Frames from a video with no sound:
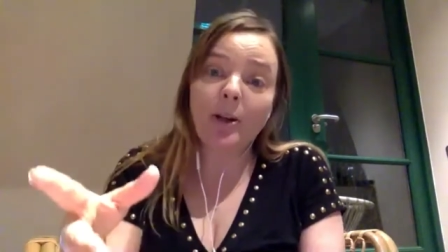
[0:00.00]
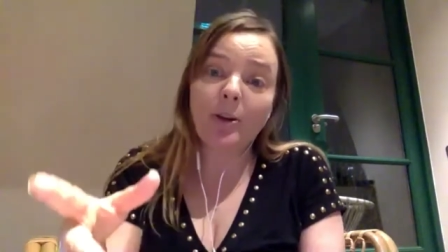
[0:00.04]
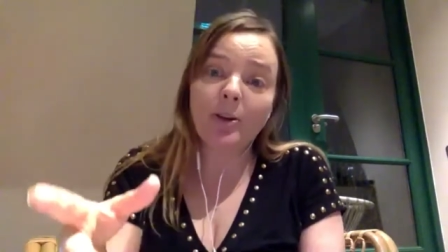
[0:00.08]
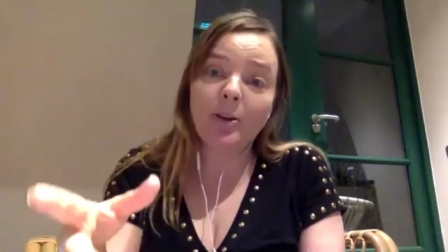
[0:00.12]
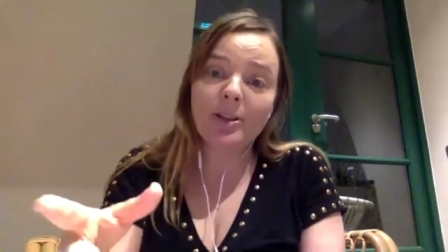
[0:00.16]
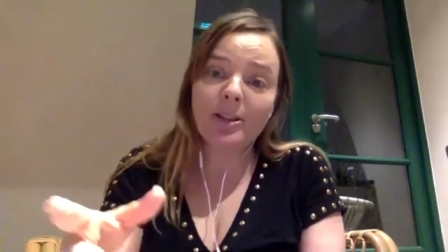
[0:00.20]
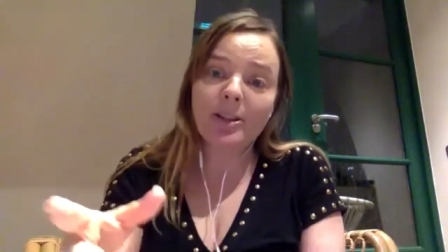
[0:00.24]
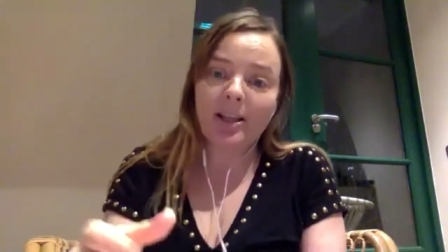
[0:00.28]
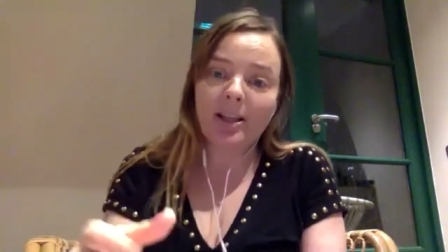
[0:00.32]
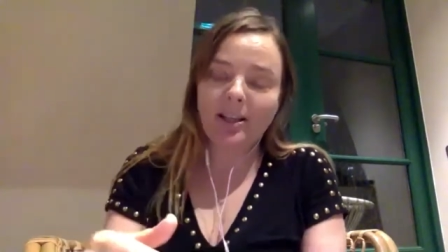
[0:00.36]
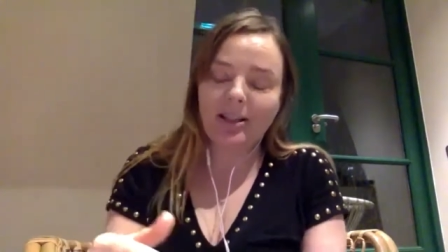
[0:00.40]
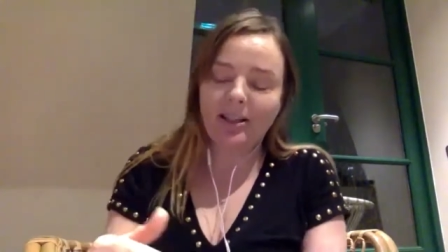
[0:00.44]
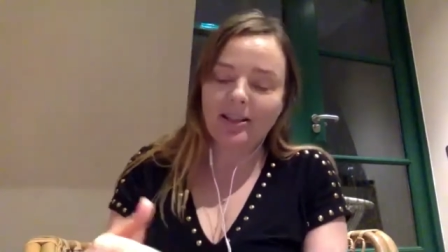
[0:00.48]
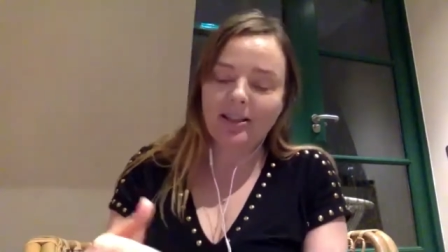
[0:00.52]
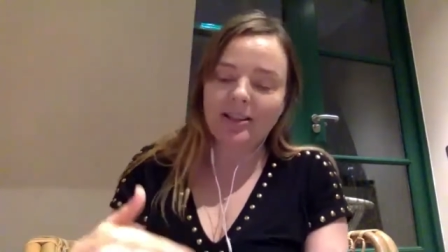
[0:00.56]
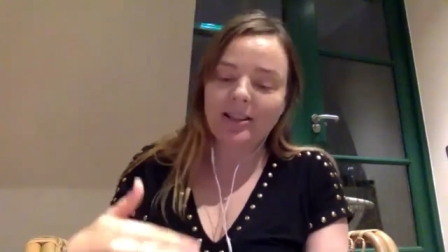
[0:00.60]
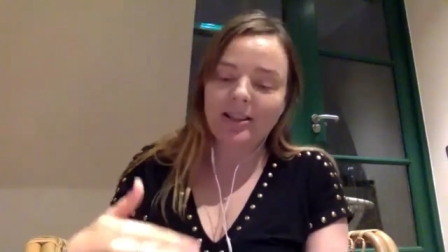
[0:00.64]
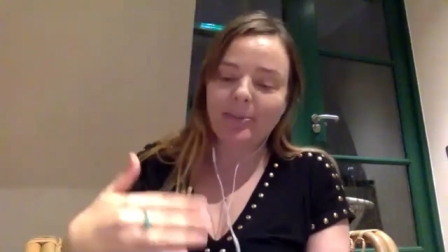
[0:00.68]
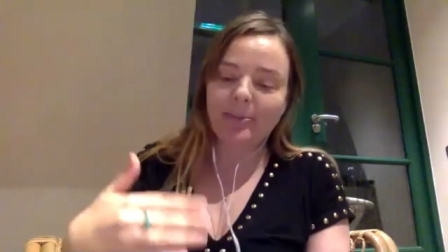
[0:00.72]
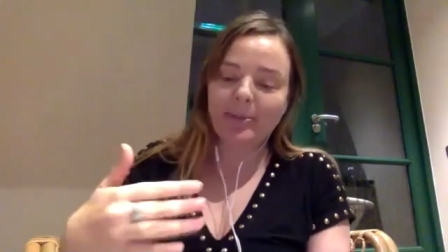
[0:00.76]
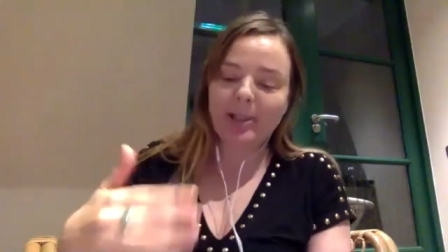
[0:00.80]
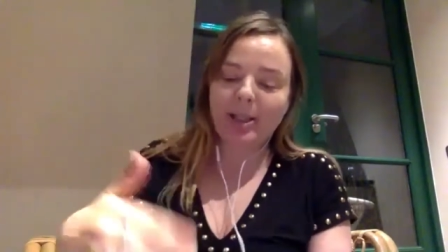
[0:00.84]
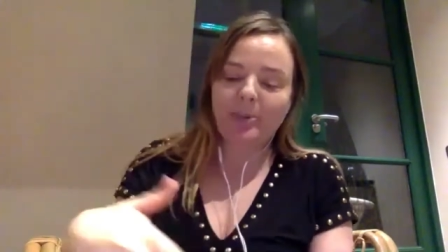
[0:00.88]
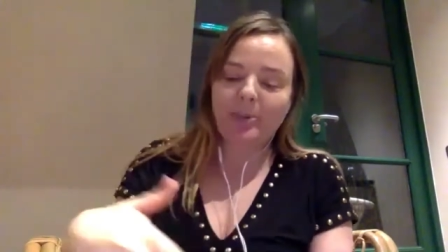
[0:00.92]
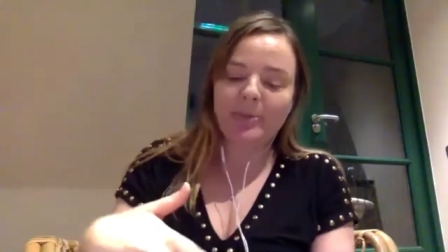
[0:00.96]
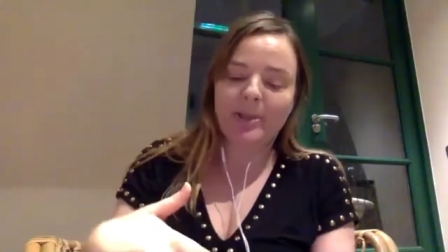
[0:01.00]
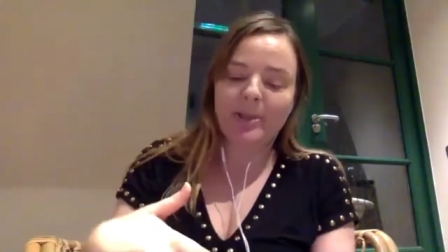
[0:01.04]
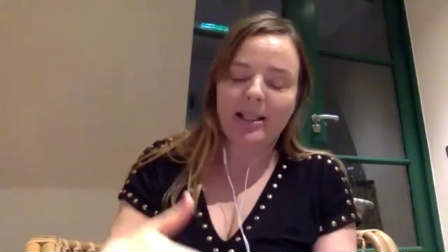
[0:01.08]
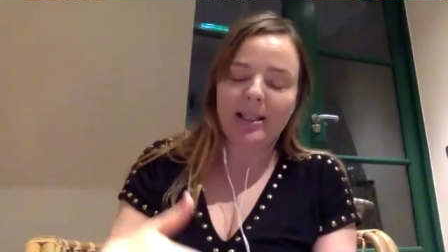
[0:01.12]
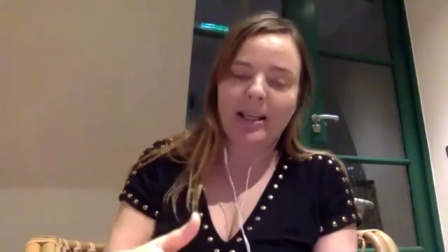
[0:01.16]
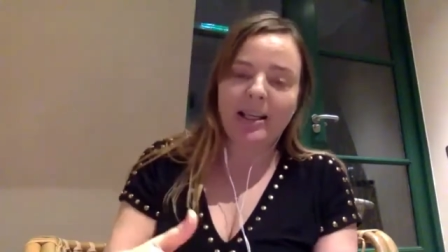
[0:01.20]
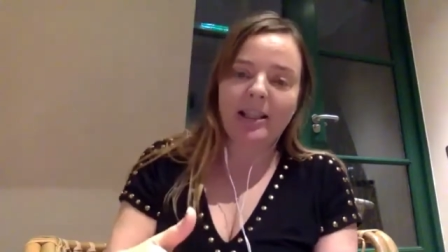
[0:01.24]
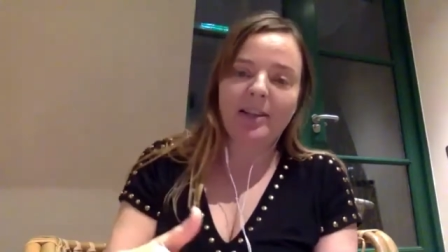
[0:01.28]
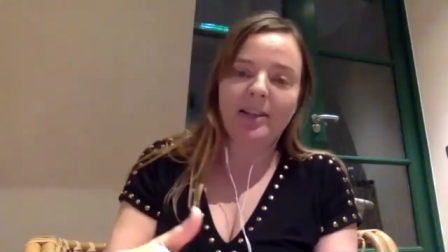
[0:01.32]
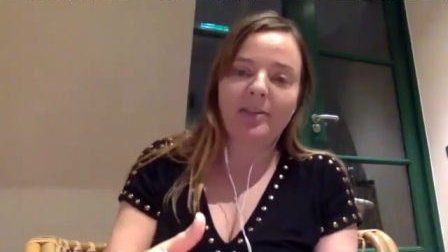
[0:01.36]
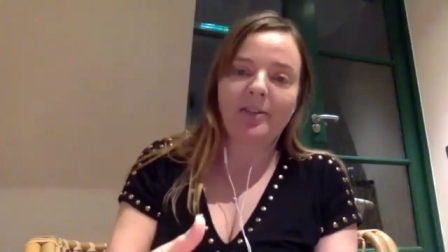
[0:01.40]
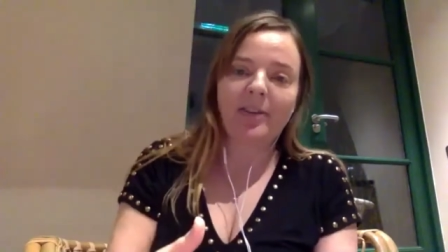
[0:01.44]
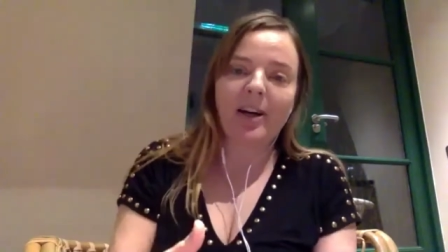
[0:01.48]
you say that sometimes
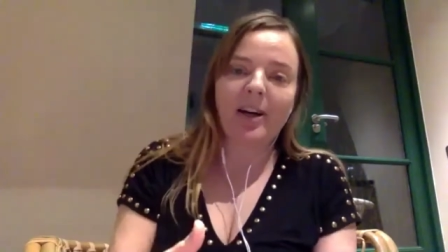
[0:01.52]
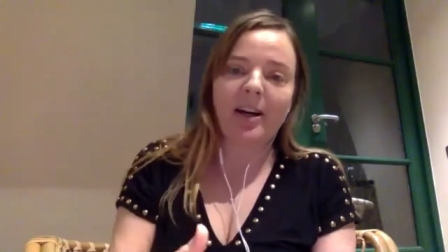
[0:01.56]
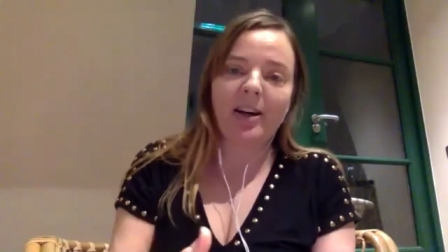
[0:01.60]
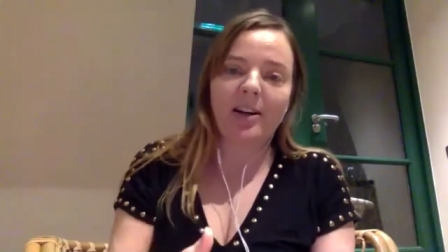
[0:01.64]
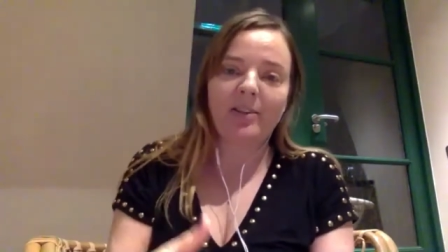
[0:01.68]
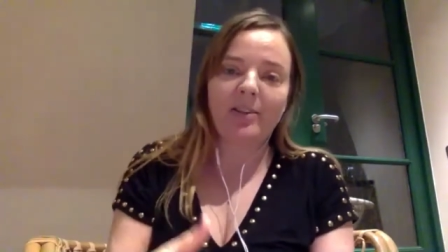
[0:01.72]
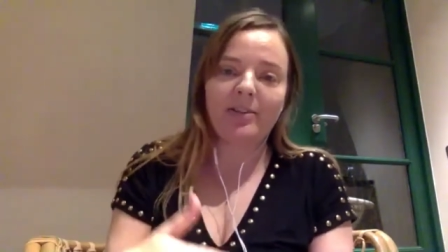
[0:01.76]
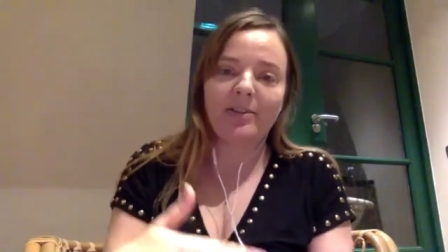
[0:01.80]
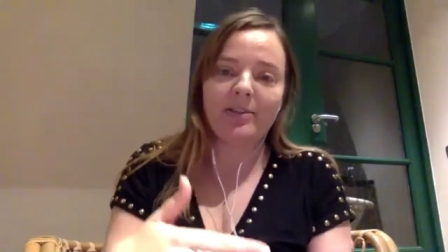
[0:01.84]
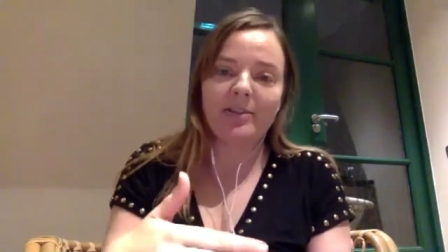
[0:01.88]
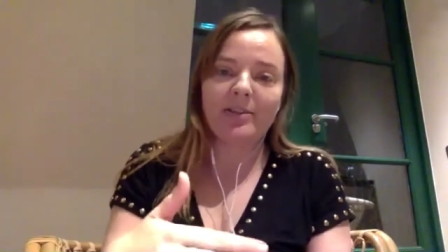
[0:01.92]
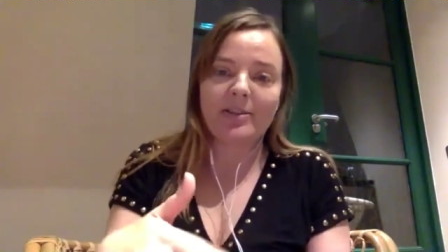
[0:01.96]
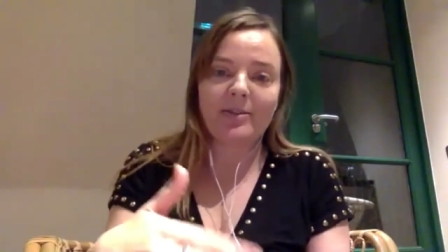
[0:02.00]
85